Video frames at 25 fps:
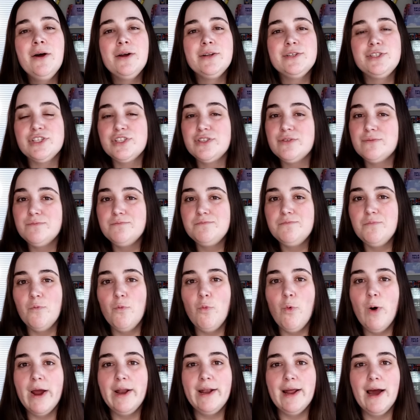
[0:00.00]
just
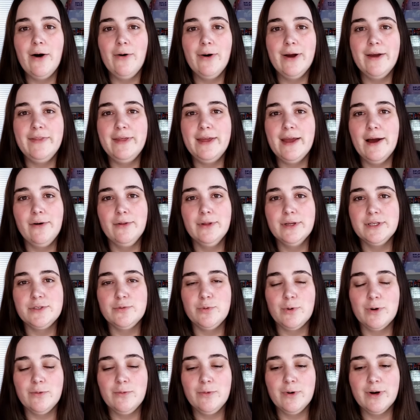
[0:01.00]
went out and the outlets
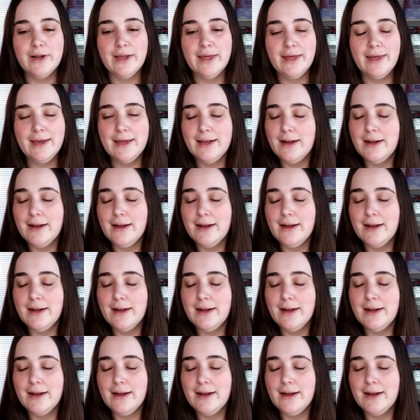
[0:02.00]
weren't working.